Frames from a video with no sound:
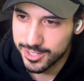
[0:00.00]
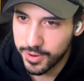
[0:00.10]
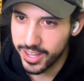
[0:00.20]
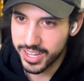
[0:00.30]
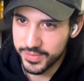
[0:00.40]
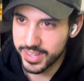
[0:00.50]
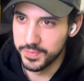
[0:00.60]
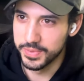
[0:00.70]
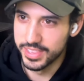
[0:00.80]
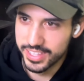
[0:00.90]
Probably gonna be
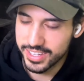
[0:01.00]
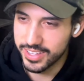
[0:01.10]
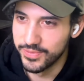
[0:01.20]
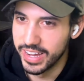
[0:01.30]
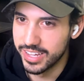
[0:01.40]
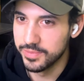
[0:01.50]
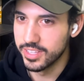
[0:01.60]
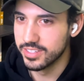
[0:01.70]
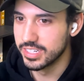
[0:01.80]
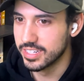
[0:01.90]
completely mind-blowing here.